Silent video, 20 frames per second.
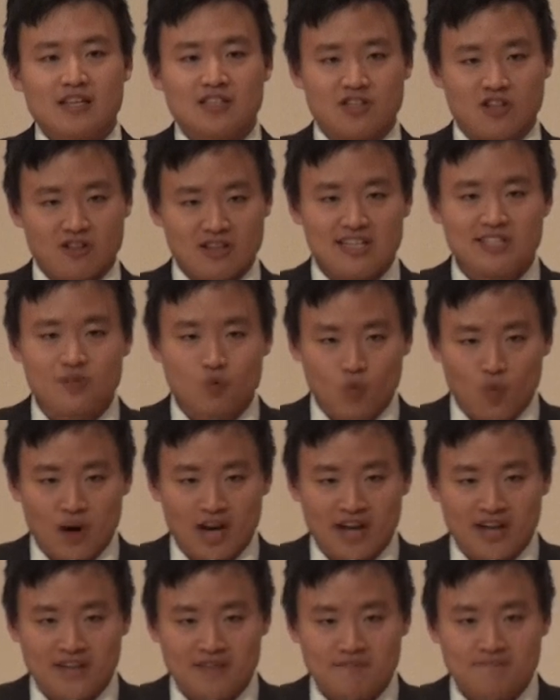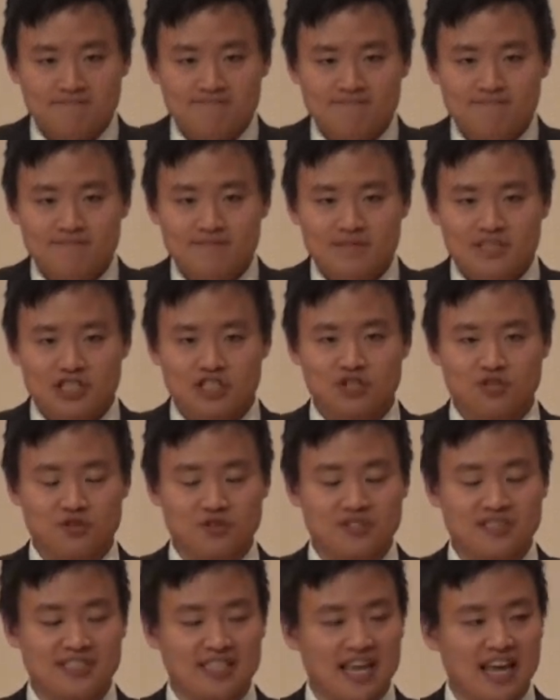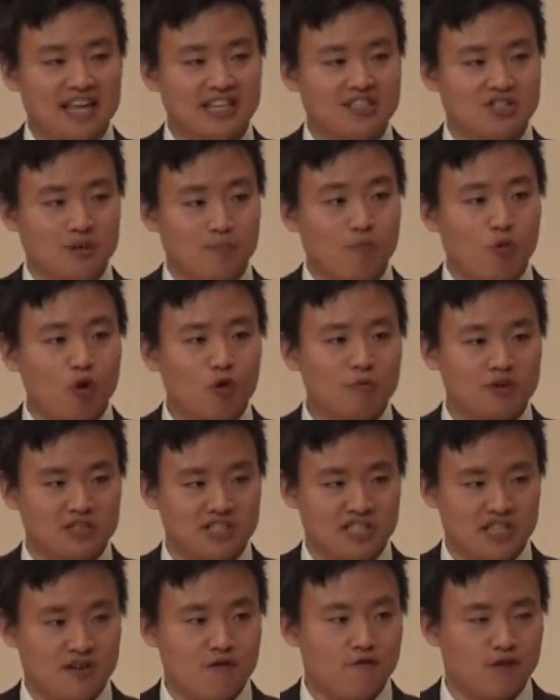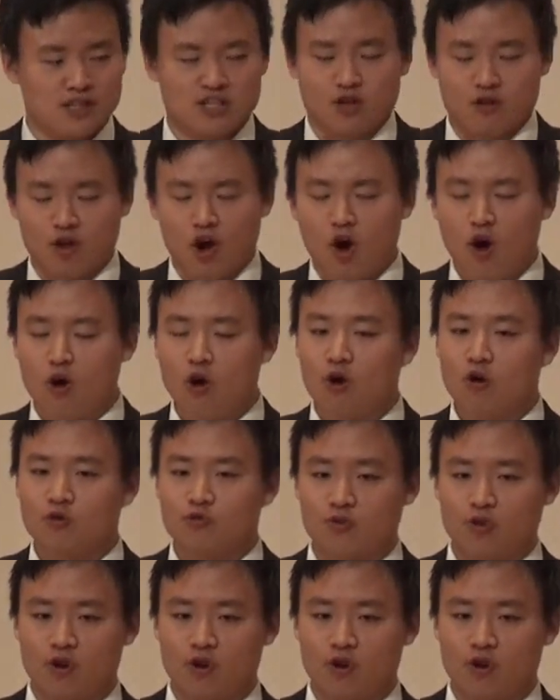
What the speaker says: The reason why she could stand the poverty for the long,